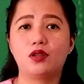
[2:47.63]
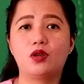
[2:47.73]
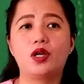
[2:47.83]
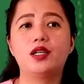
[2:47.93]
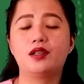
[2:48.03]

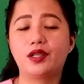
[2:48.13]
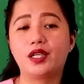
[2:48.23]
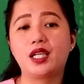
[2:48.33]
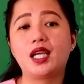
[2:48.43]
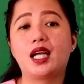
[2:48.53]
your
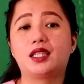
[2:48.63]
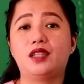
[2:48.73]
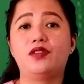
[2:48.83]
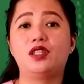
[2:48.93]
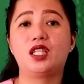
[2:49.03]
learning
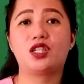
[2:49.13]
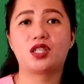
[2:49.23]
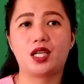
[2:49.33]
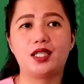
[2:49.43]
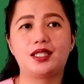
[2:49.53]
activity
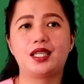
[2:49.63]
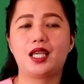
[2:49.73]
sheet